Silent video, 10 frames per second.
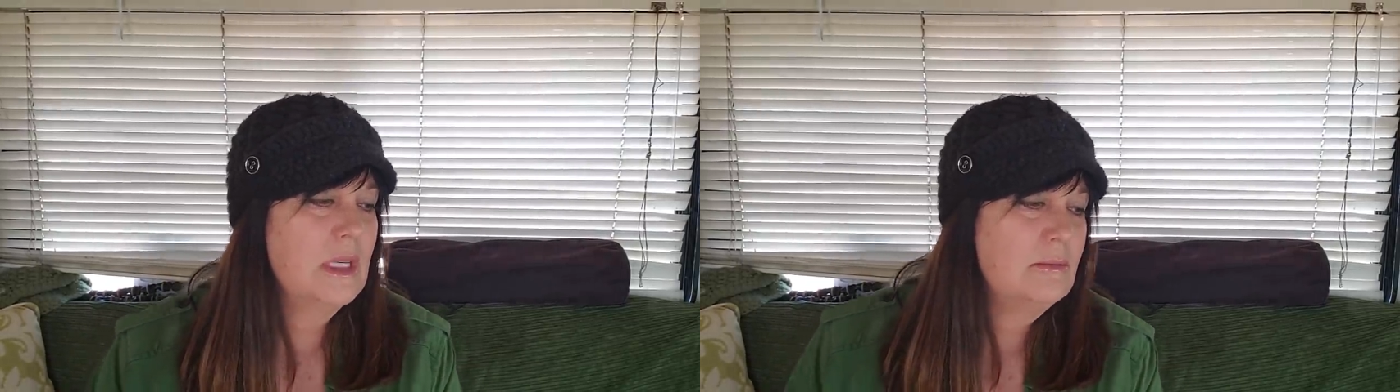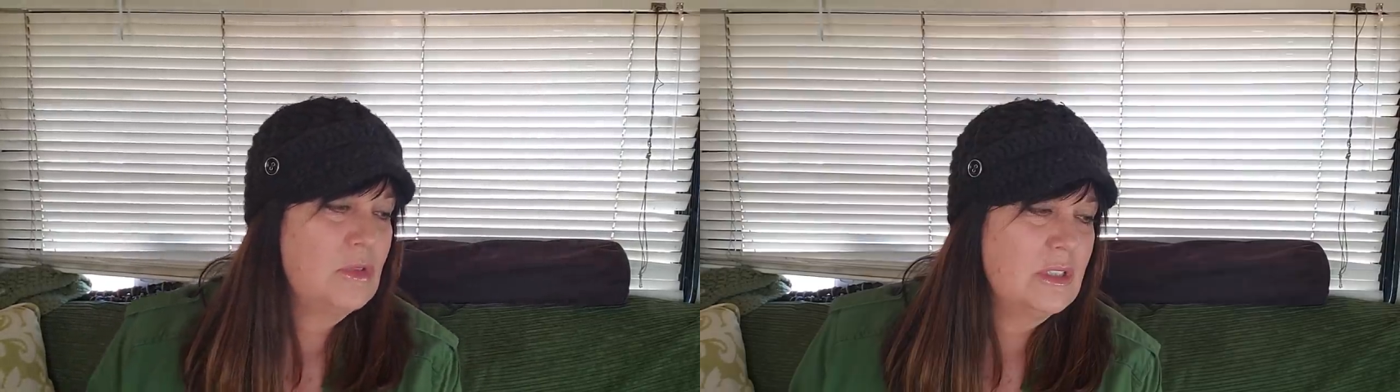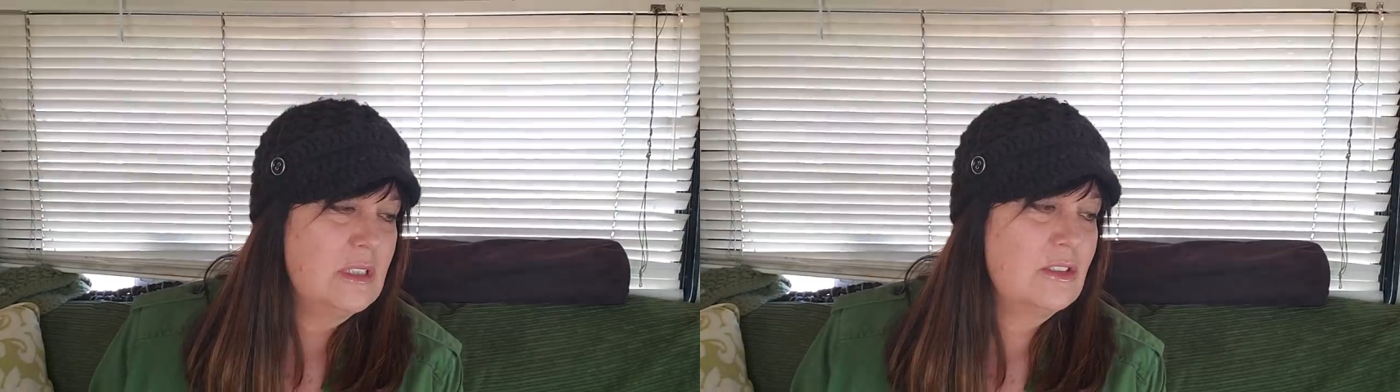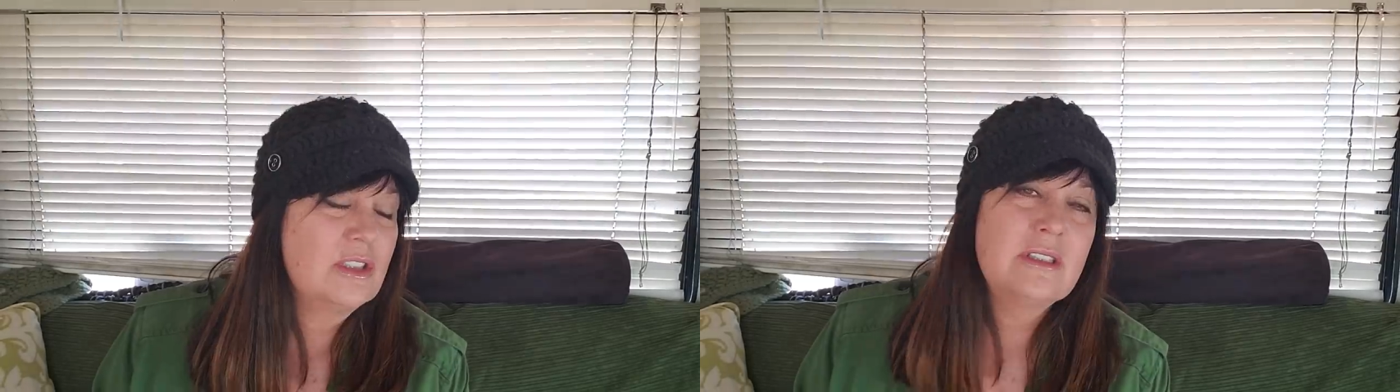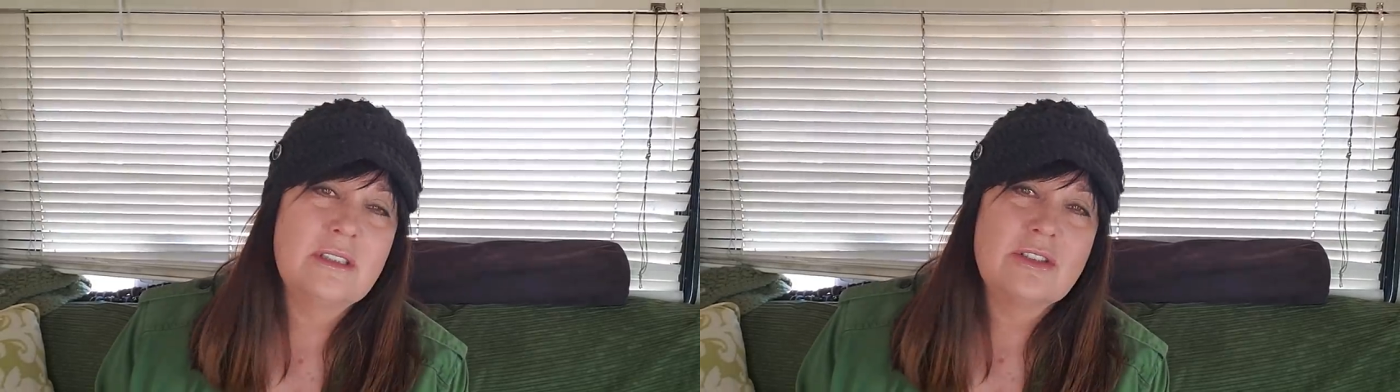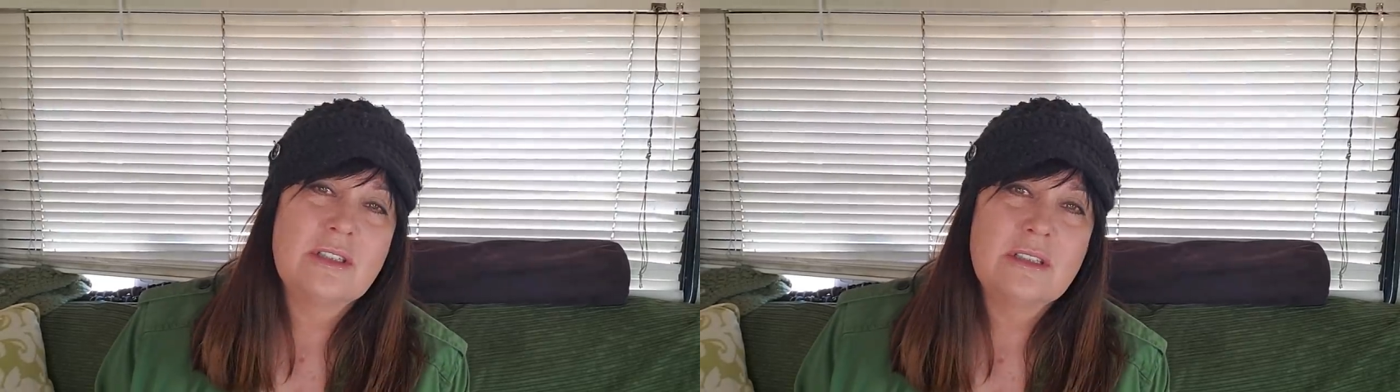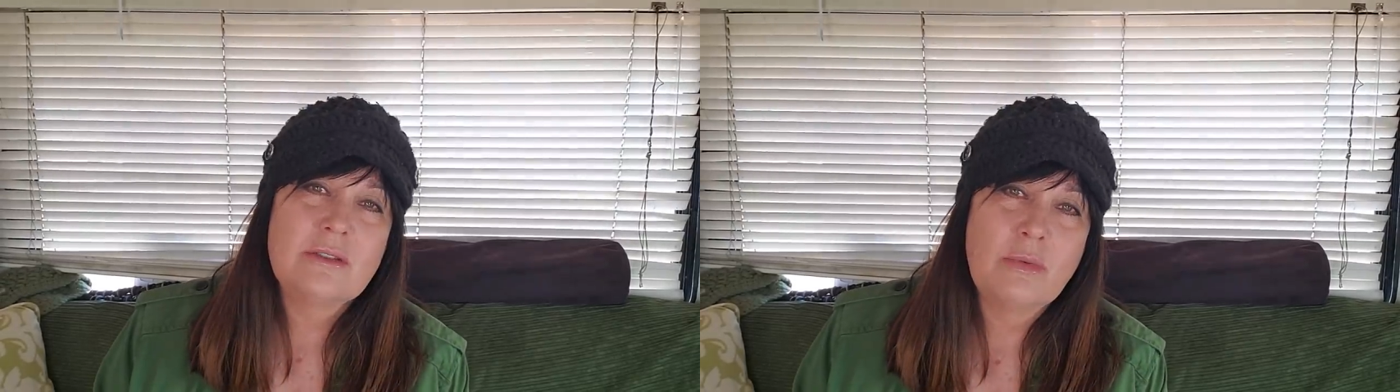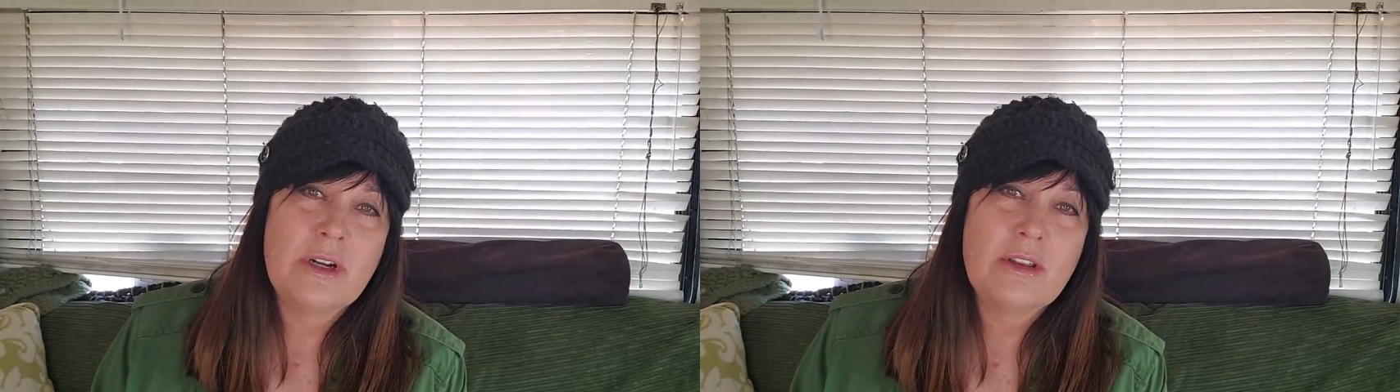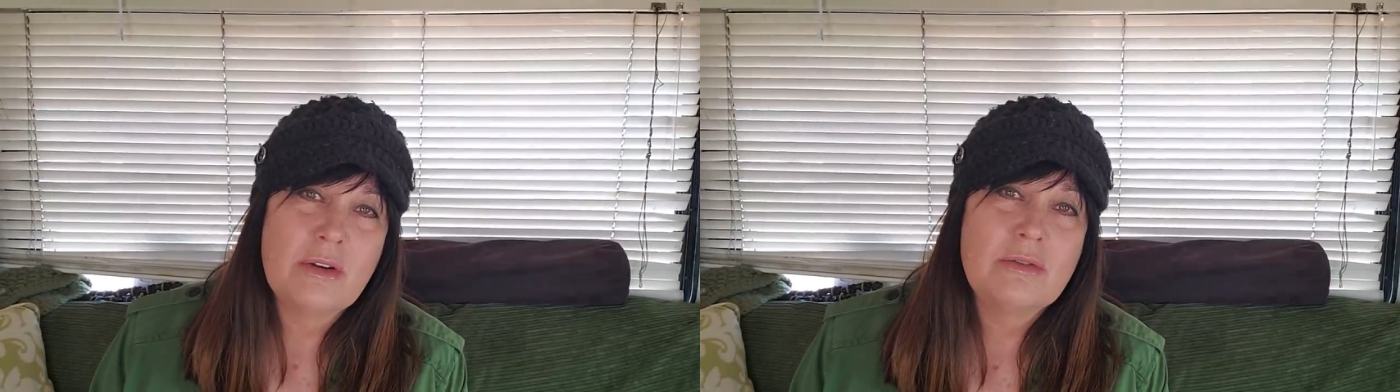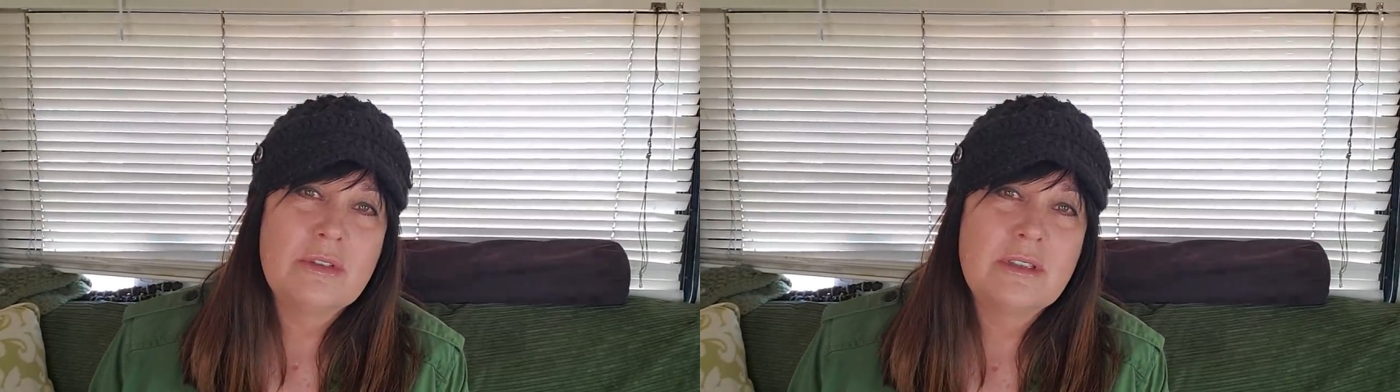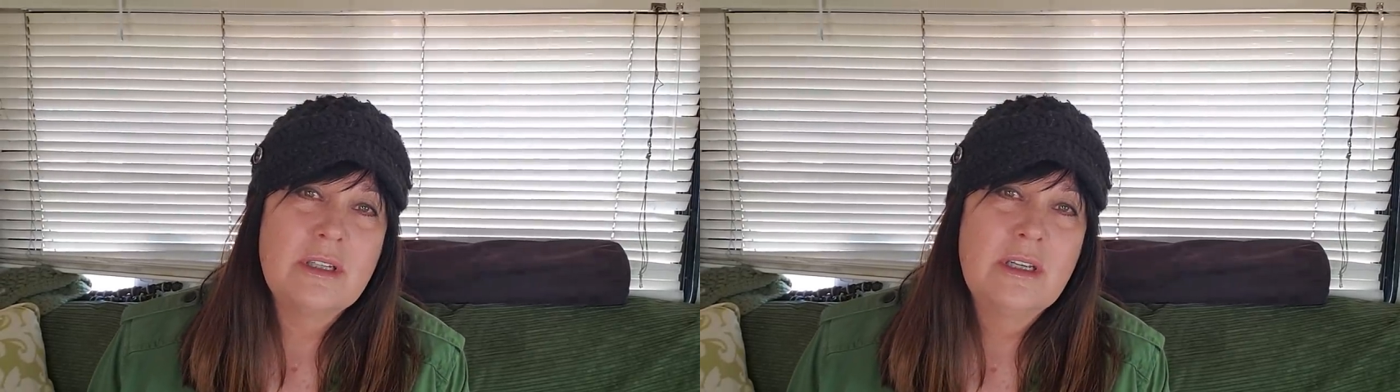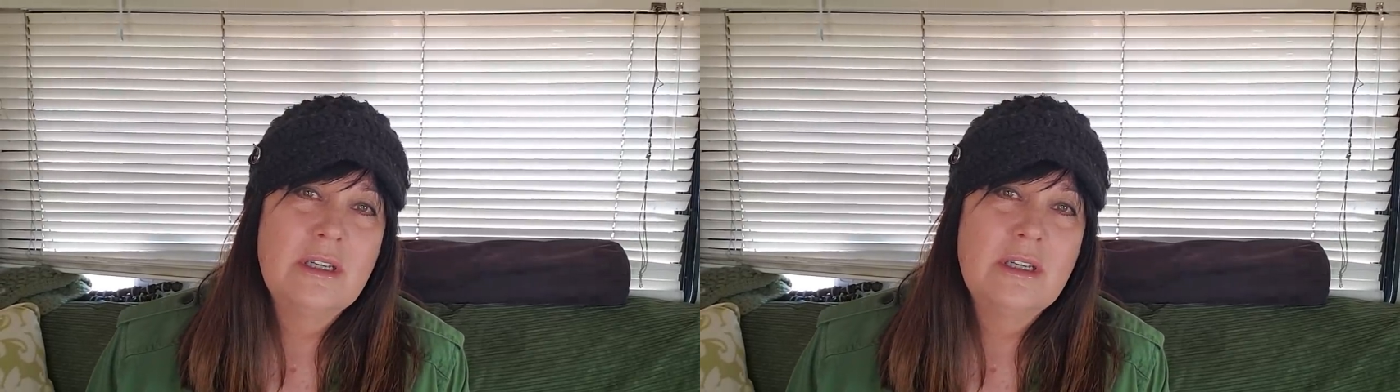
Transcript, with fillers: I'm just it's just it's just one of those